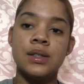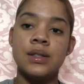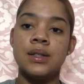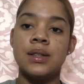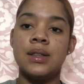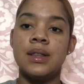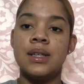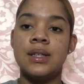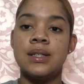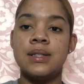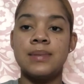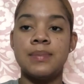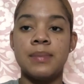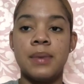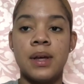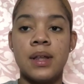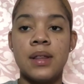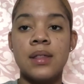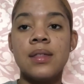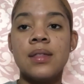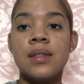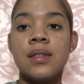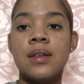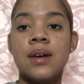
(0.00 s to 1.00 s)
This
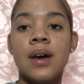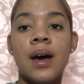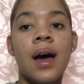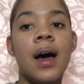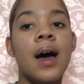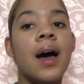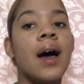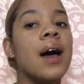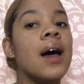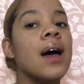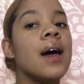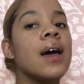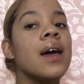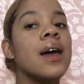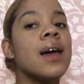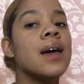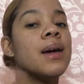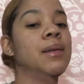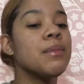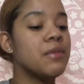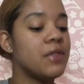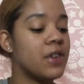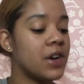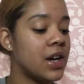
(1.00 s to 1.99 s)
month I
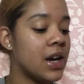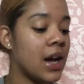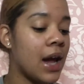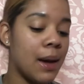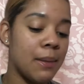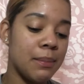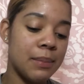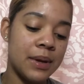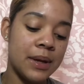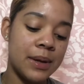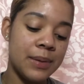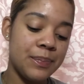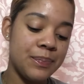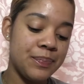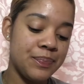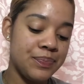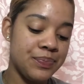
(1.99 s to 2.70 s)
am very happy.